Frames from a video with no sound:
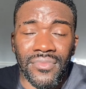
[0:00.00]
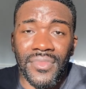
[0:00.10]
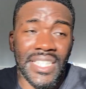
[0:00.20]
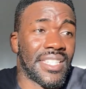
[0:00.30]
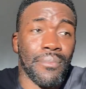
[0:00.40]

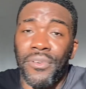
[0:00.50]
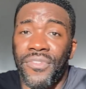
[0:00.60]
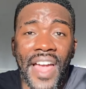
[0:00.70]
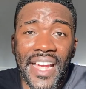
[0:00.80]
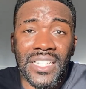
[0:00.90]
The simple
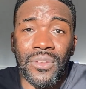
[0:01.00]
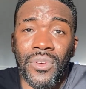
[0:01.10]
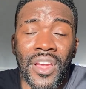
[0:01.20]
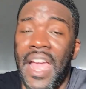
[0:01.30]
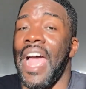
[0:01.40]
fact.
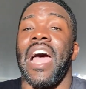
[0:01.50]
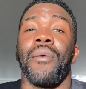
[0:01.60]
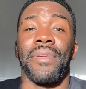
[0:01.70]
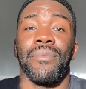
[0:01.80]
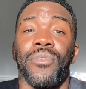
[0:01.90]
How
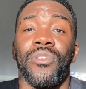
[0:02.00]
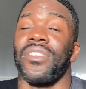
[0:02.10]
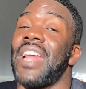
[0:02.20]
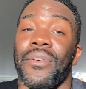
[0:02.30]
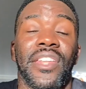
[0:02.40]
people look
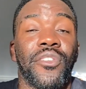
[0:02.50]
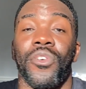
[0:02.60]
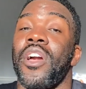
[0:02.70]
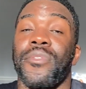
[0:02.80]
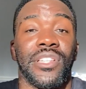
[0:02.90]
now, they're not
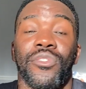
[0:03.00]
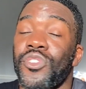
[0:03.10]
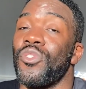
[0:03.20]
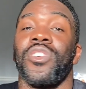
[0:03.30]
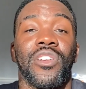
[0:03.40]
going to... You're
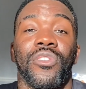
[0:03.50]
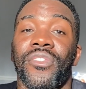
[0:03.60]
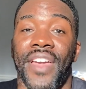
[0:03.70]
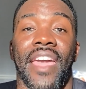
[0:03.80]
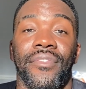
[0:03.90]
not going to look
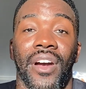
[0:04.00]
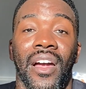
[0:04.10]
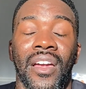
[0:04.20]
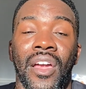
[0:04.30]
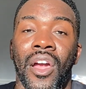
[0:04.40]
forever.
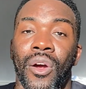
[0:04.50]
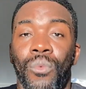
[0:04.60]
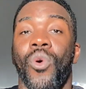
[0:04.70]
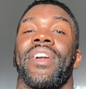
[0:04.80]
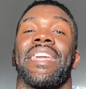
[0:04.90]

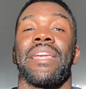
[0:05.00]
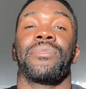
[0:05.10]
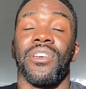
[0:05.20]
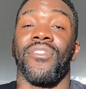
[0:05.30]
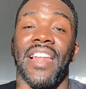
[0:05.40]
What
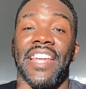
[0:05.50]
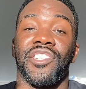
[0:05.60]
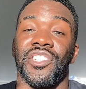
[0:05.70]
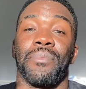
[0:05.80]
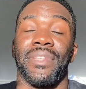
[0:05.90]
keeps a
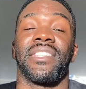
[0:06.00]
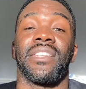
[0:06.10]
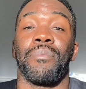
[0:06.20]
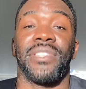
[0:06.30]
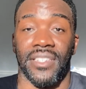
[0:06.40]
relationship is
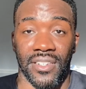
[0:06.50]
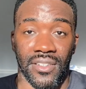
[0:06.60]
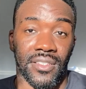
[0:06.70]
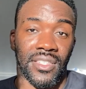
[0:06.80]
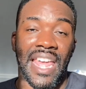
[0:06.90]

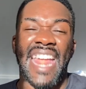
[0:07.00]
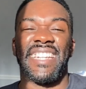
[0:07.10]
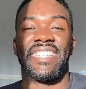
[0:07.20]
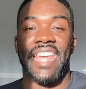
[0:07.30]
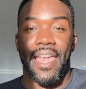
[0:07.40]
substance.
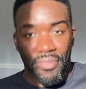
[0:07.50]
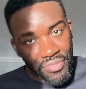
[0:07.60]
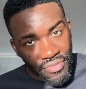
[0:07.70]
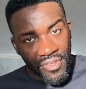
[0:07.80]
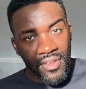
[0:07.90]

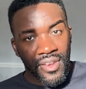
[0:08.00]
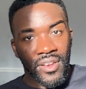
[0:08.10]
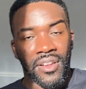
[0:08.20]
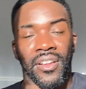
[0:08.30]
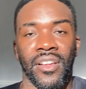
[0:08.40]
Death.
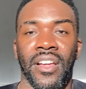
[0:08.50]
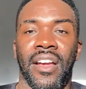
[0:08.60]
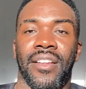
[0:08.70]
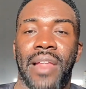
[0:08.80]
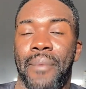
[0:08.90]

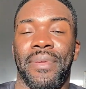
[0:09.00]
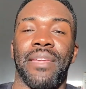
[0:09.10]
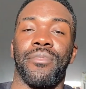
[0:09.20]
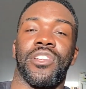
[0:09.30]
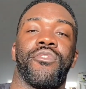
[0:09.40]
Like,
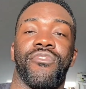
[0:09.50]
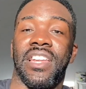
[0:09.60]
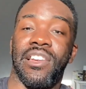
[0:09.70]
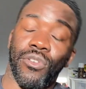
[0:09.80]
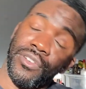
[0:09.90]
people don't
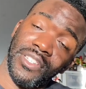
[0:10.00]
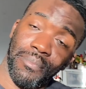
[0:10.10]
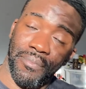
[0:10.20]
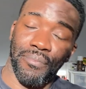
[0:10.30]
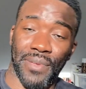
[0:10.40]
really look to...
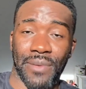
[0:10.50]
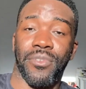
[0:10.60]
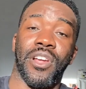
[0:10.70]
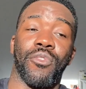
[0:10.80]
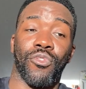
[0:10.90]
People
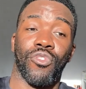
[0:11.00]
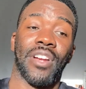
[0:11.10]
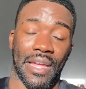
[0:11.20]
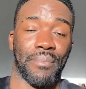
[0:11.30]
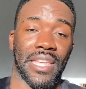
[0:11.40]
don't
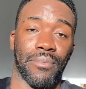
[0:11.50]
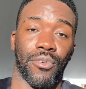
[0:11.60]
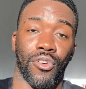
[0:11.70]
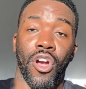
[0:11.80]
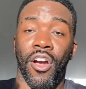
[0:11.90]
look at
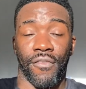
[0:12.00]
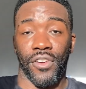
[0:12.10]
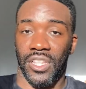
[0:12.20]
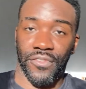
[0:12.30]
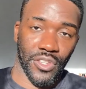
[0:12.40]
people for
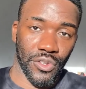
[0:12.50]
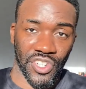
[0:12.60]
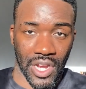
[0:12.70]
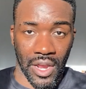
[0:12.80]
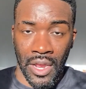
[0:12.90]
the
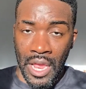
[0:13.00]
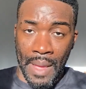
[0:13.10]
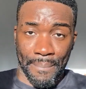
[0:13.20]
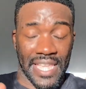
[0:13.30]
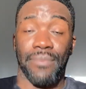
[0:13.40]
future.
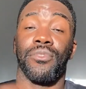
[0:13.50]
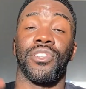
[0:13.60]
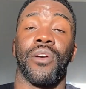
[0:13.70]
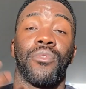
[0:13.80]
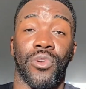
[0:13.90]
People
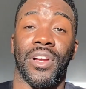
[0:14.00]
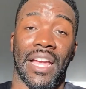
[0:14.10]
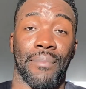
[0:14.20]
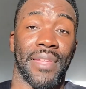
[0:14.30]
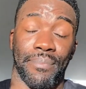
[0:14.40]
don't look
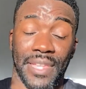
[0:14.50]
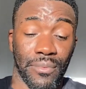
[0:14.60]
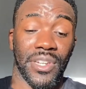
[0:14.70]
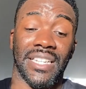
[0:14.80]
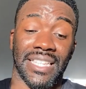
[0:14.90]
at people.
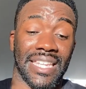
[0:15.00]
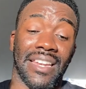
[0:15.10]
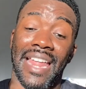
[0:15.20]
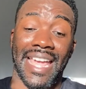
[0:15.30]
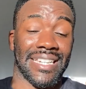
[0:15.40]
People just get
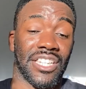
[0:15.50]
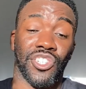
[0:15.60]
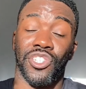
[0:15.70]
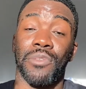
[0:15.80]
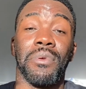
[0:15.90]
like this
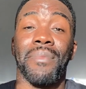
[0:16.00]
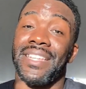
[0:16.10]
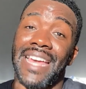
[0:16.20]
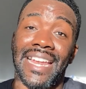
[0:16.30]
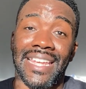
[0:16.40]
stupid
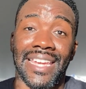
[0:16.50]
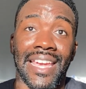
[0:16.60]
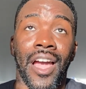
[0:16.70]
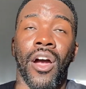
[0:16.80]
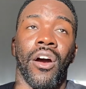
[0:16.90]

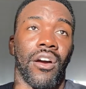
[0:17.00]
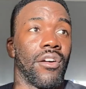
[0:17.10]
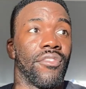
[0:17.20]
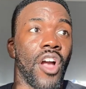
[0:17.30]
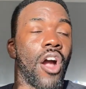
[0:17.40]
mentality
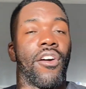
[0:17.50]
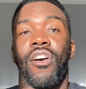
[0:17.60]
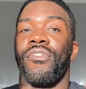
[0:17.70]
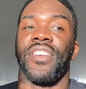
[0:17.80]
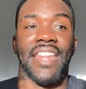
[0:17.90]
of,
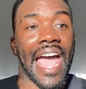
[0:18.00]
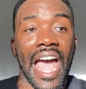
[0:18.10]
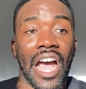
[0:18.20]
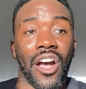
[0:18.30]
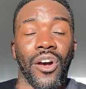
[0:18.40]
oh, for
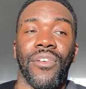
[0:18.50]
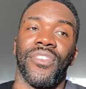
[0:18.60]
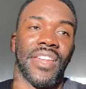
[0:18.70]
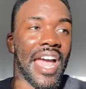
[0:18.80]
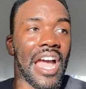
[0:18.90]

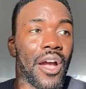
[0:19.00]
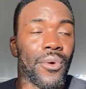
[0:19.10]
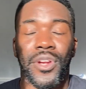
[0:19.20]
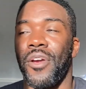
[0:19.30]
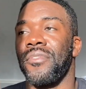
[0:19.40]

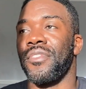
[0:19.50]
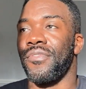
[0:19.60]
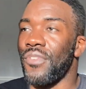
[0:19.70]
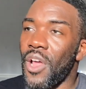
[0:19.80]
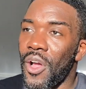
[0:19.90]
now, go with the
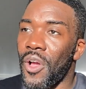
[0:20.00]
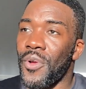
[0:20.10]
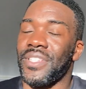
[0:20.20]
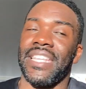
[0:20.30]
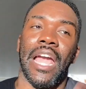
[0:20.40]
flow,
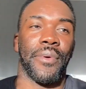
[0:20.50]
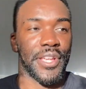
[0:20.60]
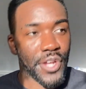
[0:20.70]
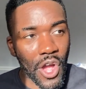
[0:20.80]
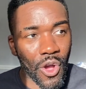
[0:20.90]
see how
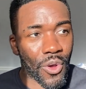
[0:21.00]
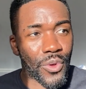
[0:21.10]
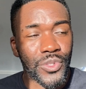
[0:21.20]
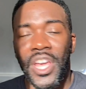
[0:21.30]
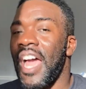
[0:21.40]
it
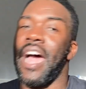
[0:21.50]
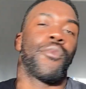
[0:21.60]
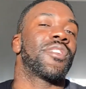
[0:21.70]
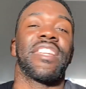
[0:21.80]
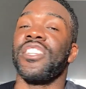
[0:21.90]
goes. I
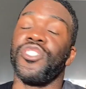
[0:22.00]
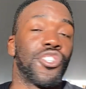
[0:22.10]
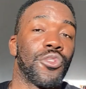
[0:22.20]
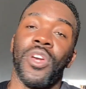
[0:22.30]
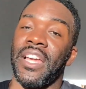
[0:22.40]
don't need
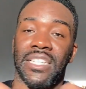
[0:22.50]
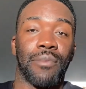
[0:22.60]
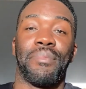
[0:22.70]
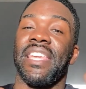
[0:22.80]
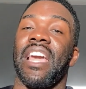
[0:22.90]
you to
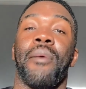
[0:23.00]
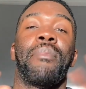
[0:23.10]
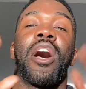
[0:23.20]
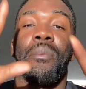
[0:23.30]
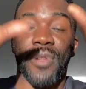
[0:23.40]
be a
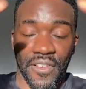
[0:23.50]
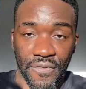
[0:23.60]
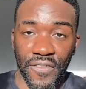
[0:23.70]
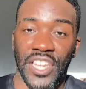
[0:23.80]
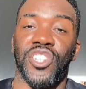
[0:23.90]
permanent
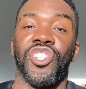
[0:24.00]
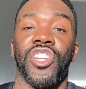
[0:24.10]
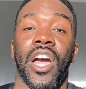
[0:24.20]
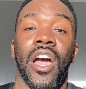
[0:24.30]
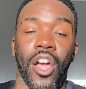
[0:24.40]

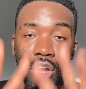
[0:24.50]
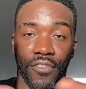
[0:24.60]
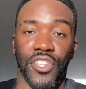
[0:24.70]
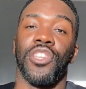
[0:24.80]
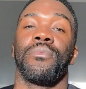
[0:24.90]
fixture of
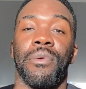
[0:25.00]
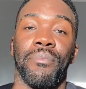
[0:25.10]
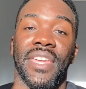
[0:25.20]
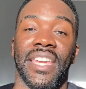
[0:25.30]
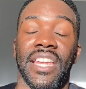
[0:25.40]
a human
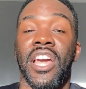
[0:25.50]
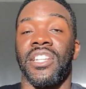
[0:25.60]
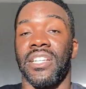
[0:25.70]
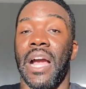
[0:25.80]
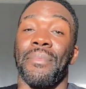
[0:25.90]
being
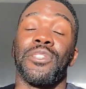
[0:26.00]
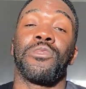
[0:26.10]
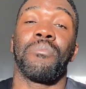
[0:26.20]
to come into